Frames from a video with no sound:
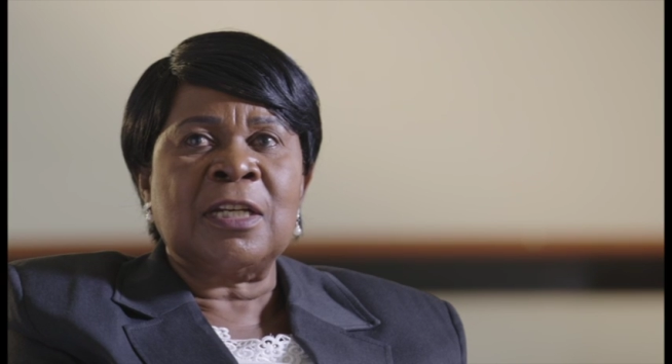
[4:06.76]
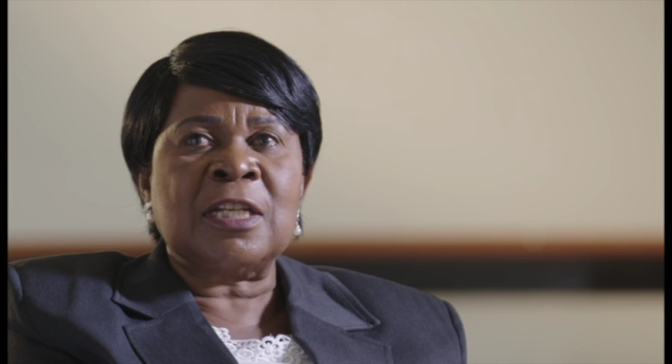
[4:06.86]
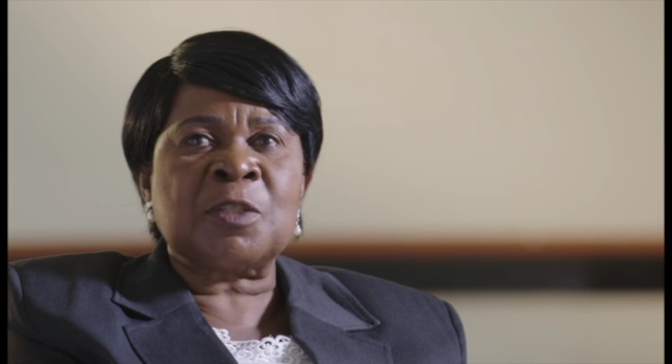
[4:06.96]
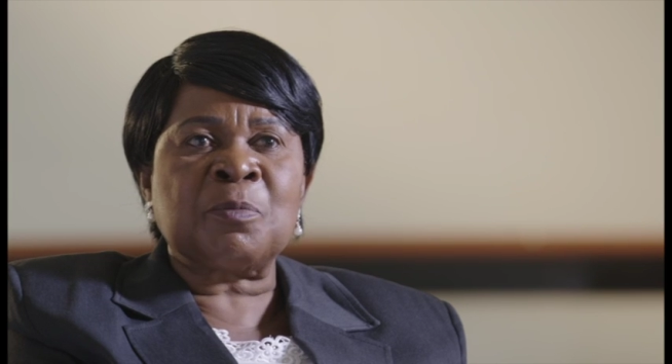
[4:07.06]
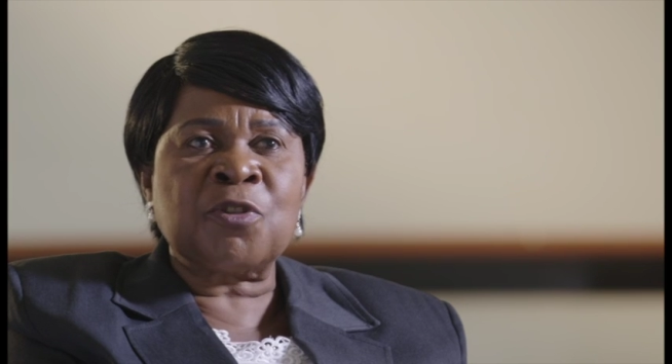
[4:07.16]

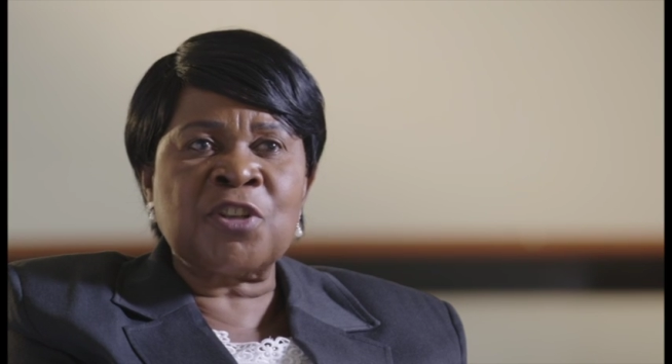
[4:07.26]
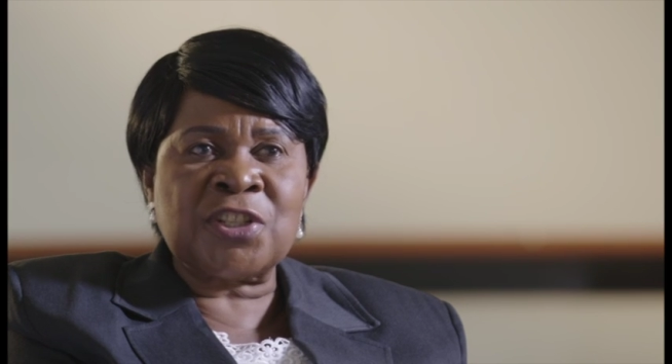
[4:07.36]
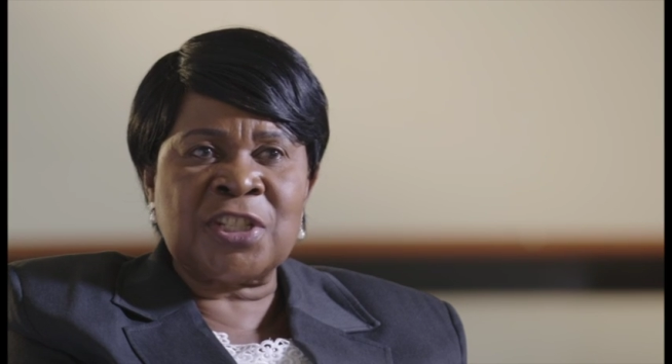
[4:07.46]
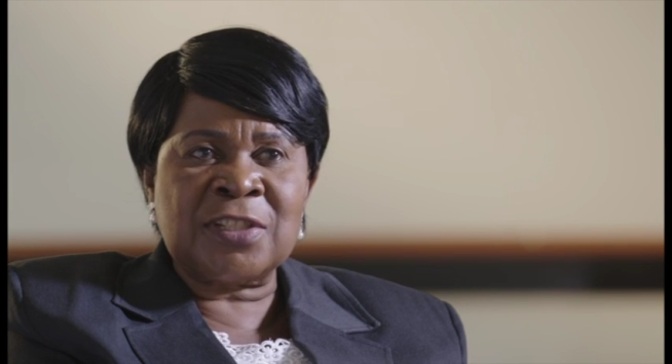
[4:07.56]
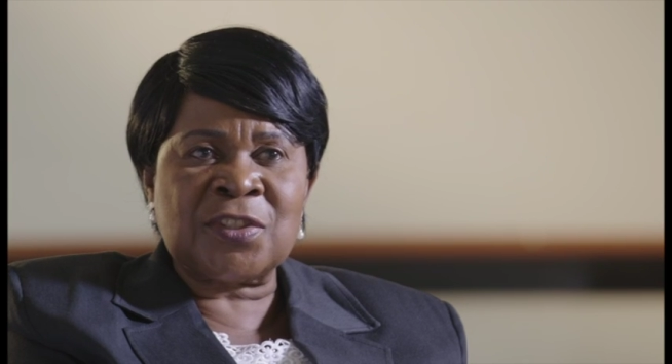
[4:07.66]

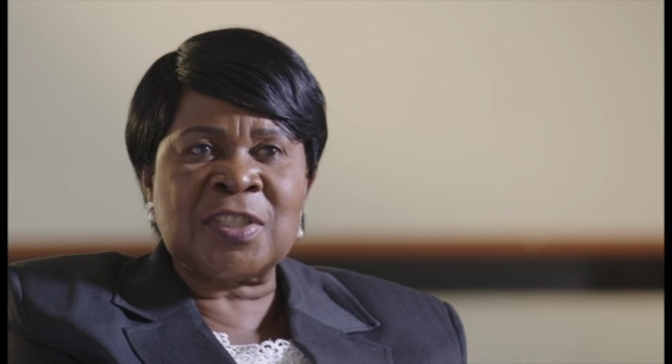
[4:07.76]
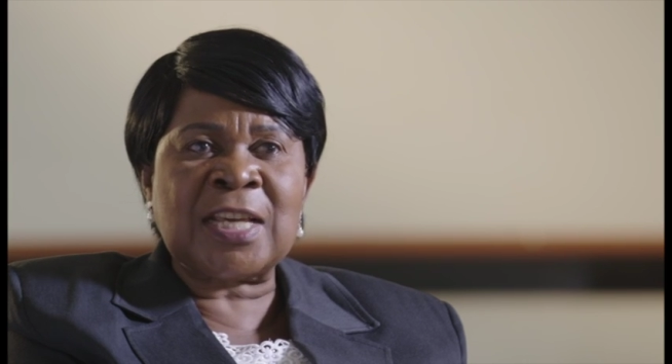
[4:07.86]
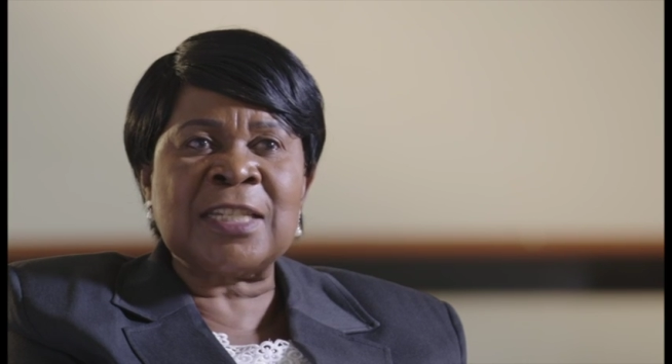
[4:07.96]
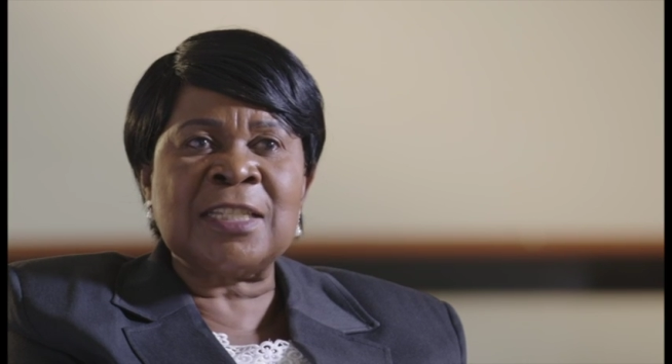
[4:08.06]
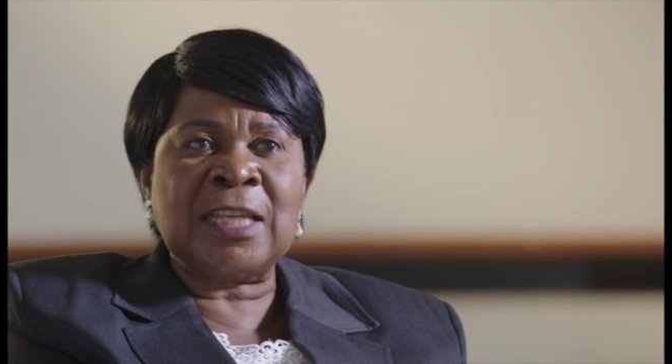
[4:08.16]
aspirations
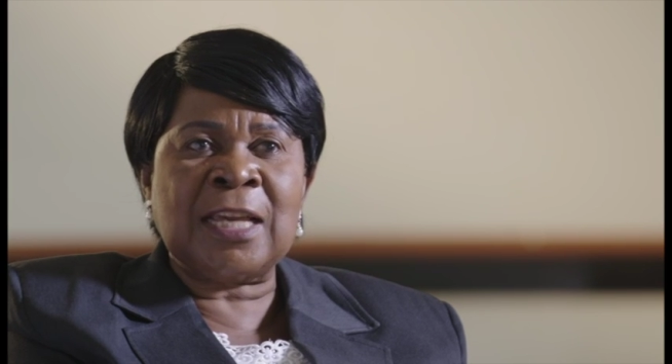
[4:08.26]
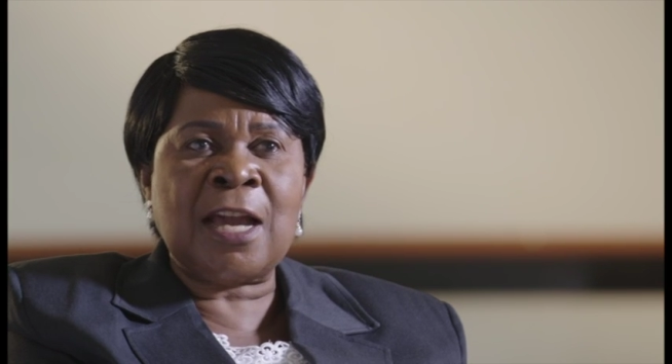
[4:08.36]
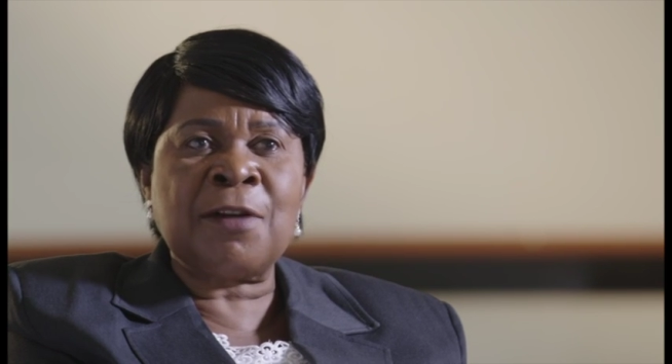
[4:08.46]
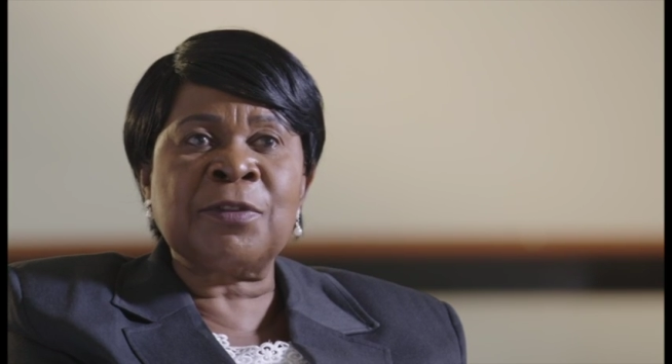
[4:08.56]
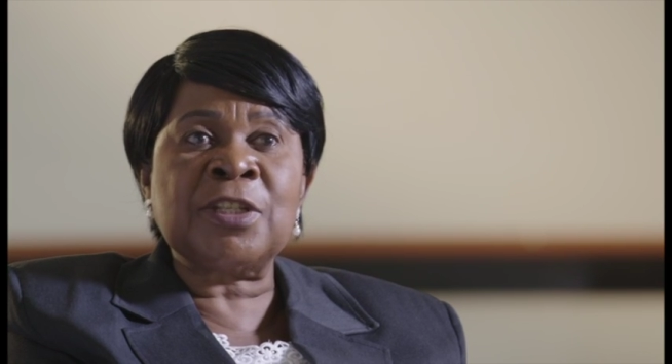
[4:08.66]
that they
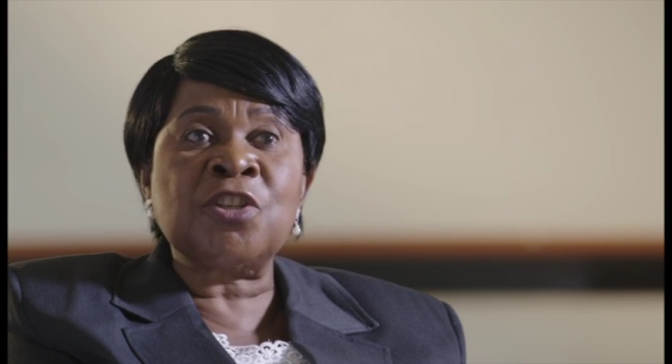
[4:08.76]
have,